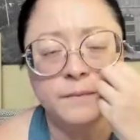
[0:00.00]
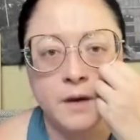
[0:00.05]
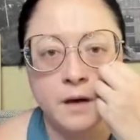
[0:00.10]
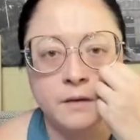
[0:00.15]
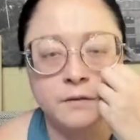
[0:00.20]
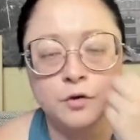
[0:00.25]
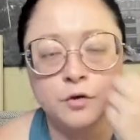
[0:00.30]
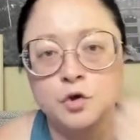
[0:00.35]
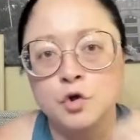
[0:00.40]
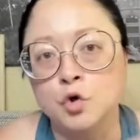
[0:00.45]

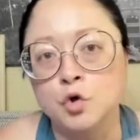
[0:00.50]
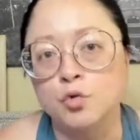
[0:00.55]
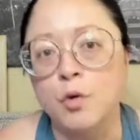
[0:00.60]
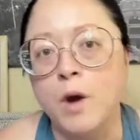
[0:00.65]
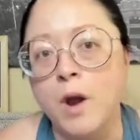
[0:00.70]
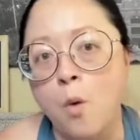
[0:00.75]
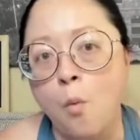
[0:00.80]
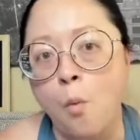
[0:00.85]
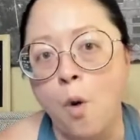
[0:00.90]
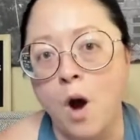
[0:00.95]
and there's
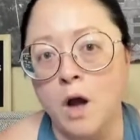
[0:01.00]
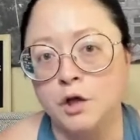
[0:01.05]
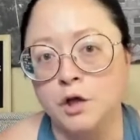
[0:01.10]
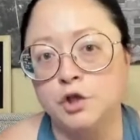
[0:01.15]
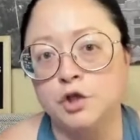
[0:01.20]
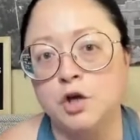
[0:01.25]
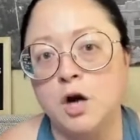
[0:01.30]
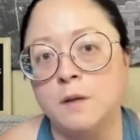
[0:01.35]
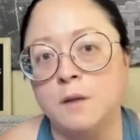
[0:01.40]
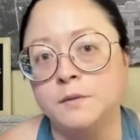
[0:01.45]
great wine
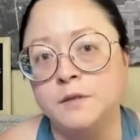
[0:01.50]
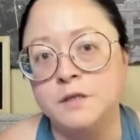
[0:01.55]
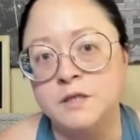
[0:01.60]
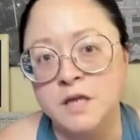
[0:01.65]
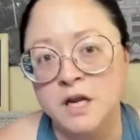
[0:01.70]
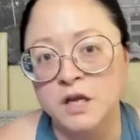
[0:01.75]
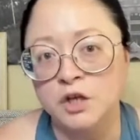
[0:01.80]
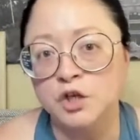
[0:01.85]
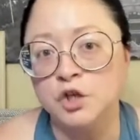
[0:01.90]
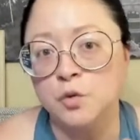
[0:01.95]
shops
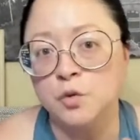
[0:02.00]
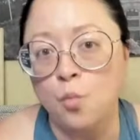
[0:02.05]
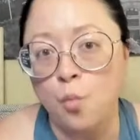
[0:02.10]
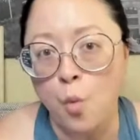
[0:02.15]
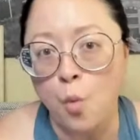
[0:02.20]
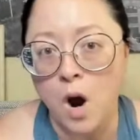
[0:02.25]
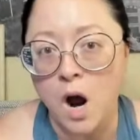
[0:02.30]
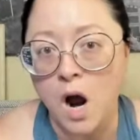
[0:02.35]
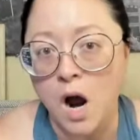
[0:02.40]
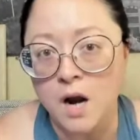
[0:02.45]

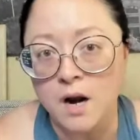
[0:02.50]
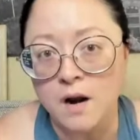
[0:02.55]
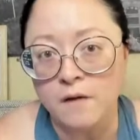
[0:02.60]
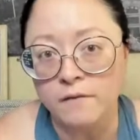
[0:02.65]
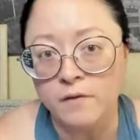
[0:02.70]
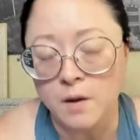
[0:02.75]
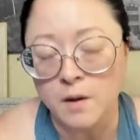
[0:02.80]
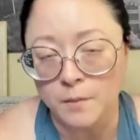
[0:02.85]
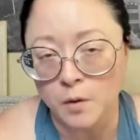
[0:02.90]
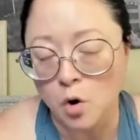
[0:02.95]
nationwide.
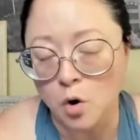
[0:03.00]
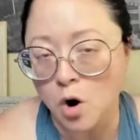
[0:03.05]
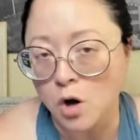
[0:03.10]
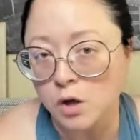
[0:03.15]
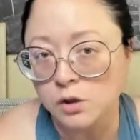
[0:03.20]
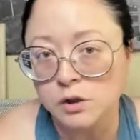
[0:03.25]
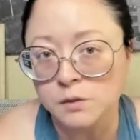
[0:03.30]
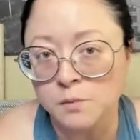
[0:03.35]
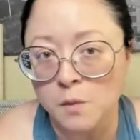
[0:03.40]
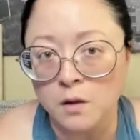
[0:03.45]
I've come
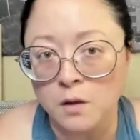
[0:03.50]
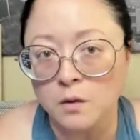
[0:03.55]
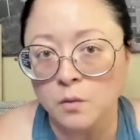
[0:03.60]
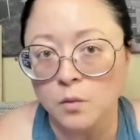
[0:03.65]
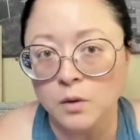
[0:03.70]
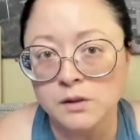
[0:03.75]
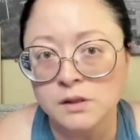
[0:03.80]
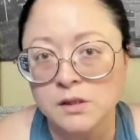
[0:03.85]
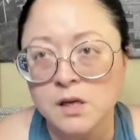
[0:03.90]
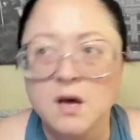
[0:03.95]
across smaller
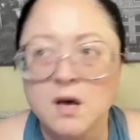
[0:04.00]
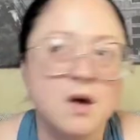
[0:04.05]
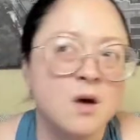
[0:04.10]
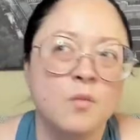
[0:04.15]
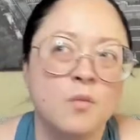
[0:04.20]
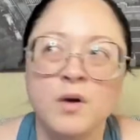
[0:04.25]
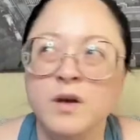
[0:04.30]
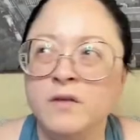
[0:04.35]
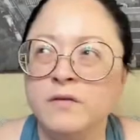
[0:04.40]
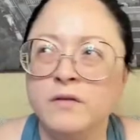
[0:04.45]
ones.
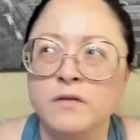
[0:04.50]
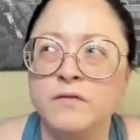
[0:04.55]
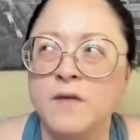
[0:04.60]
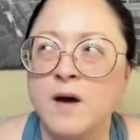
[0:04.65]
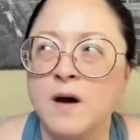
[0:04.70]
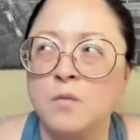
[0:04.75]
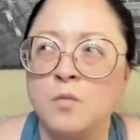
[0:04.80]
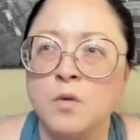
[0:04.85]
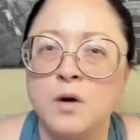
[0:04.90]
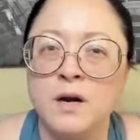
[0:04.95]
We even
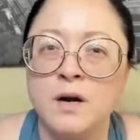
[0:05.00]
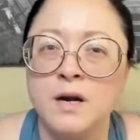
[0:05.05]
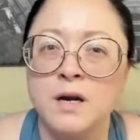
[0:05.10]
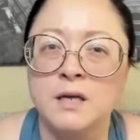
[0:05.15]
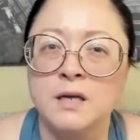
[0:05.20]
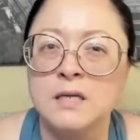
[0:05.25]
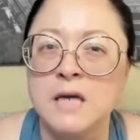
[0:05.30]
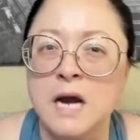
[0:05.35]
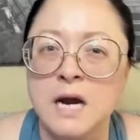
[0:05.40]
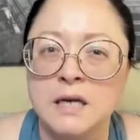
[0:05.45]
found one in
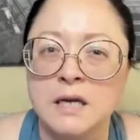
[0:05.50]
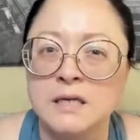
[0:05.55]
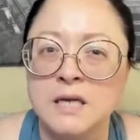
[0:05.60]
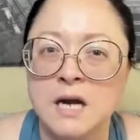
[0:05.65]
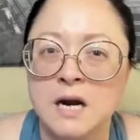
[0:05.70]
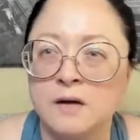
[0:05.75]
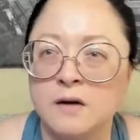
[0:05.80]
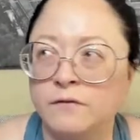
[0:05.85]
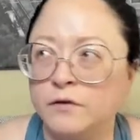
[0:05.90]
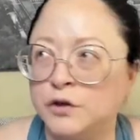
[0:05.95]
a tiny
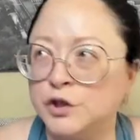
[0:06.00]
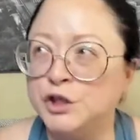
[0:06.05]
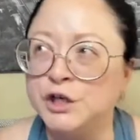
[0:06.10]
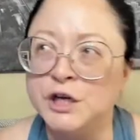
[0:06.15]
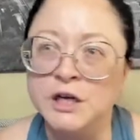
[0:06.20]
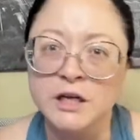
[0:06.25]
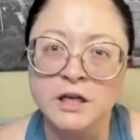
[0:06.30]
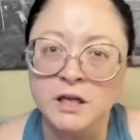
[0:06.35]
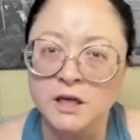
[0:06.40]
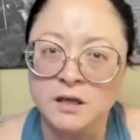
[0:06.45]
town in
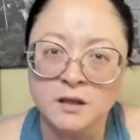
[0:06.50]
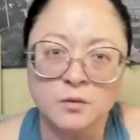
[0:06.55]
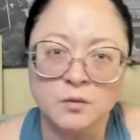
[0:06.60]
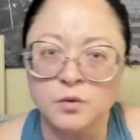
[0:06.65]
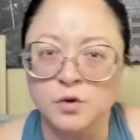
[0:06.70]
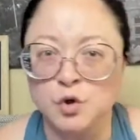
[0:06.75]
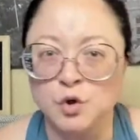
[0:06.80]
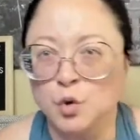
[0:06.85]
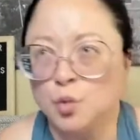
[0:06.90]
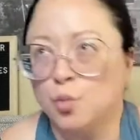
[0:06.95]
Virginia that
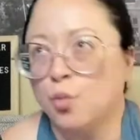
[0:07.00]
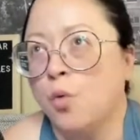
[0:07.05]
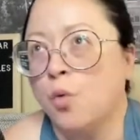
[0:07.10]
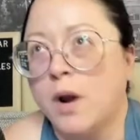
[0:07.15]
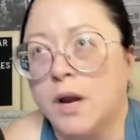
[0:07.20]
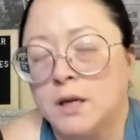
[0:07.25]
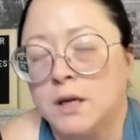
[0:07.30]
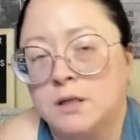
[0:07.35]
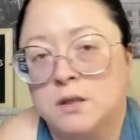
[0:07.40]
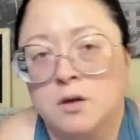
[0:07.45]
was
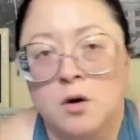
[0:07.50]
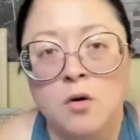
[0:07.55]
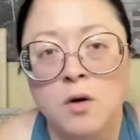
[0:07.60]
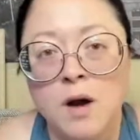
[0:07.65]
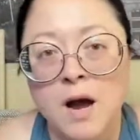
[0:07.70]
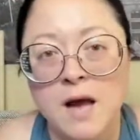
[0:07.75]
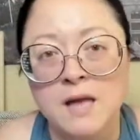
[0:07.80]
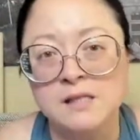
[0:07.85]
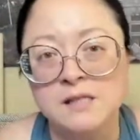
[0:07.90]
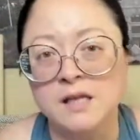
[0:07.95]
great. All
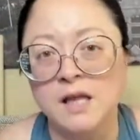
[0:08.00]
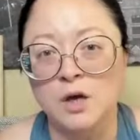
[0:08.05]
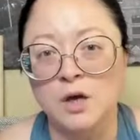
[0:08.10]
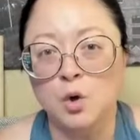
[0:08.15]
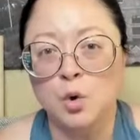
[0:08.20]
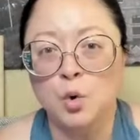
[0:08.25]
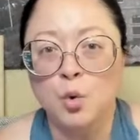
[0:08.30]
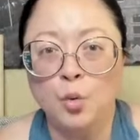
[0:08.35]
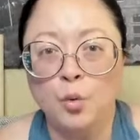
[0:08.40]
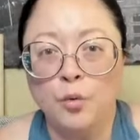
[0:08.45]
kinds of like
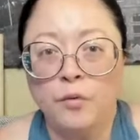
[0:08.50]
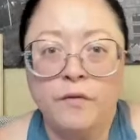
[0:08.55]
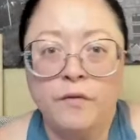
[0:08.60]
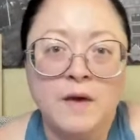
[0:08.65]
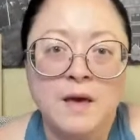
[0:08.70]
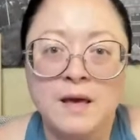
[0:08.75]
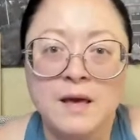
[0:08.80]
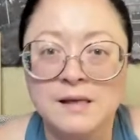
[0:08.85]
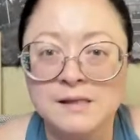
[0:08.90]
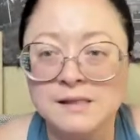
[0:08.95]
cool
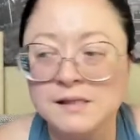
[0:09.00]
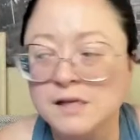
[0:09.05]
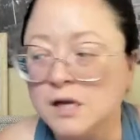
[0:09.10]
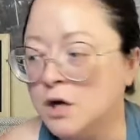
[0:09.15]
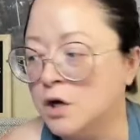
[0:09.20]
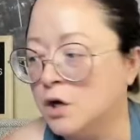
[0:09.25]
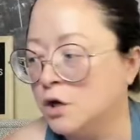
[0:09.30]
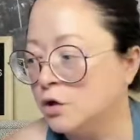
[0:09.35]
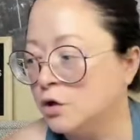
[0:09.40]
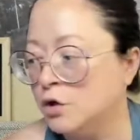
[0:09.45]
things,
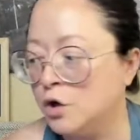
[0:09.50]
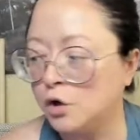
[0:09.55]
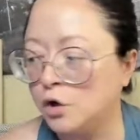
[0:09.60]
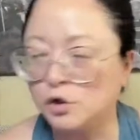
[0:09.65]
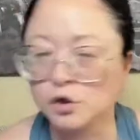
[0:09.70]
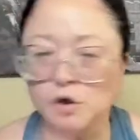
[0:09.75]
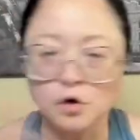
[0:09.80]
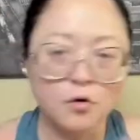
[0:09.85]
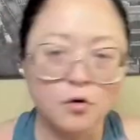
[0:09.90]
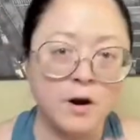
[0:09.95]

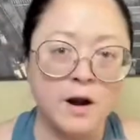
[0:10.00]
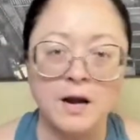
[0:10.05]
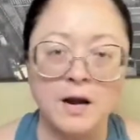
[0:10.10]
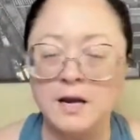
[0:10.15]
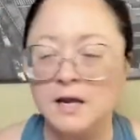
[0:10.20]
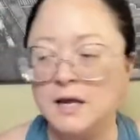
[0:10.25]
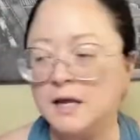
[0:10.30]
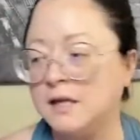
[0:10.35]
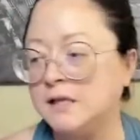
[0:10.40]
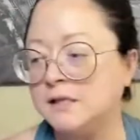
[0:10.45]
nooks,
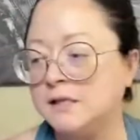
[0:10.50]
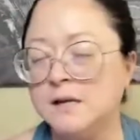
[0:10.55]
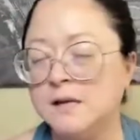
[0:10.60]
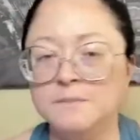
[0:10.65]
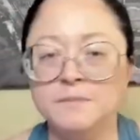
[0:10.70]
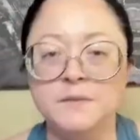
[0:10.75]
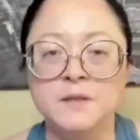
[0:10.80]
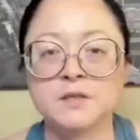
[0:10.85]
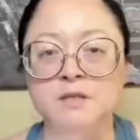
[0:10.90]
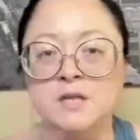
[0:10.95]
crannies,
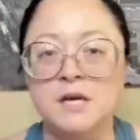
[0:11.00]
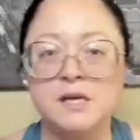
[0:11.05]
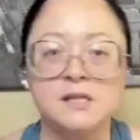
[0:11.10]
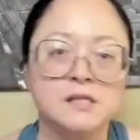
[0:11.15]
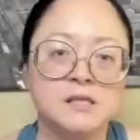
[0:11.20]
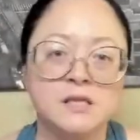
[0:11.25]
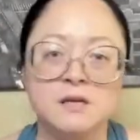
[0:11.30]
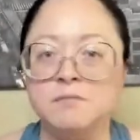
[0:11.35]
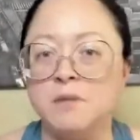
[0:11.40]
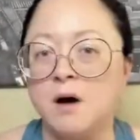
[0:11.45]

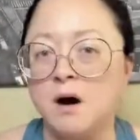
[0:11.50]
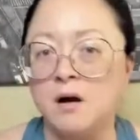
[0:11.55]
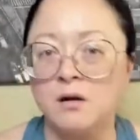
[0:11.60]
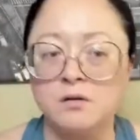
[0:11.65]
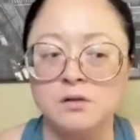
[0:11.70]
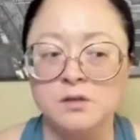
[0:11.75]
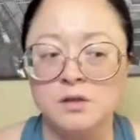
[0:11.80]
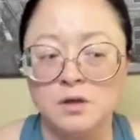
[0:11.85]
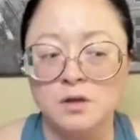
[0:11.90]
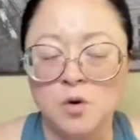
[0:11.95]
dusty
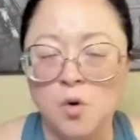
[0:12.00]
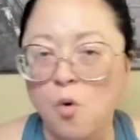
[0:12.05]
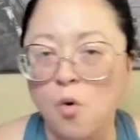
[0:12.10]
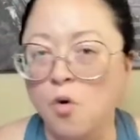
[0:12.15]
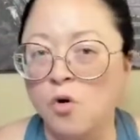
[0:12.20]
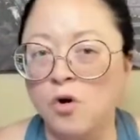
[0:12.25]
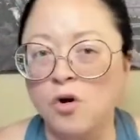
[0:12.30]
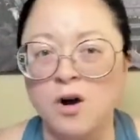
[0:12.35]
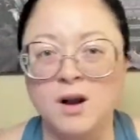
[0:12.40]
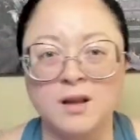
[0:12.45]
bottles in the
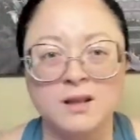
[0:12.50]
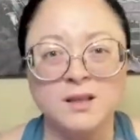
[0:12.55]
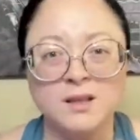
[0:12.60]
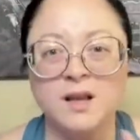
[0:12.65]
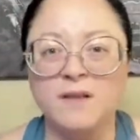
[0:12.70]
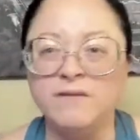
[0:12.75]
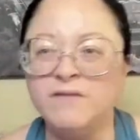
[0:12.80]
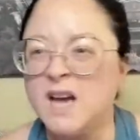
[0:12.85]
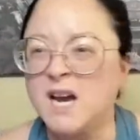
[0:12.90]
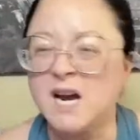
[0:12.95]
corner. I
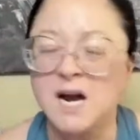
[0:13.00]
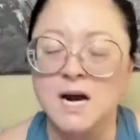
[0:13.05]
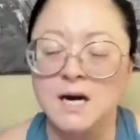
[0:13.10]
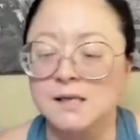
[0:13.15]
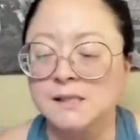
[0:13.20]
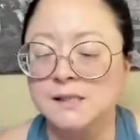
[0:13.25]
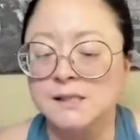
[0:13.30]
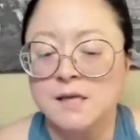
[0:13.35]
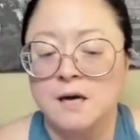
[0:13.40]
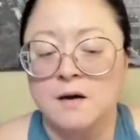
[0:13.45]
love that kind
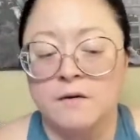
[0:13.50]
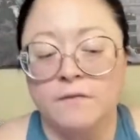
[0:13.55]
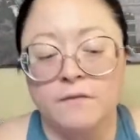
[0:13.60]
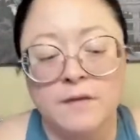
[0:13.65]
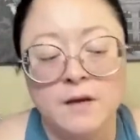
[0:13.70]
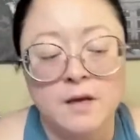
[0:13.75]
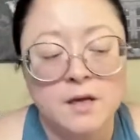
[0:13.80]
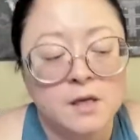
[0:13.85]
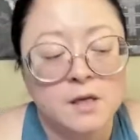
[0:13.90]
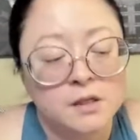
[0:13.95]
of stuff.
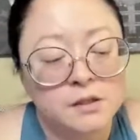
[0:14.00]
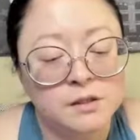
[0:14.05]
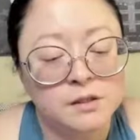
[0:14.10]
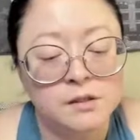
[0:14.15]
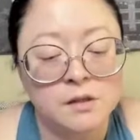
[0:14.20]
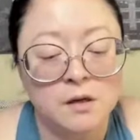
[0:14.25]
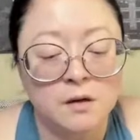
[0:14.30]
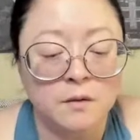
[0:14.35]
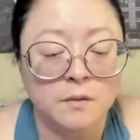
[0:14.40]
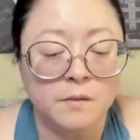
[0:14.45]

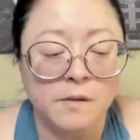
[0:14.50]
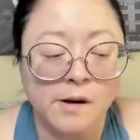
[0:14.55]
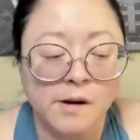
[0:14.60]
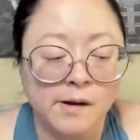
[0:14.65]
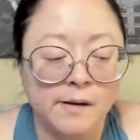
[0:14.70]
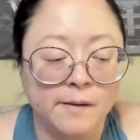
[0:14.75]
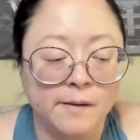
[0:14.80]
So,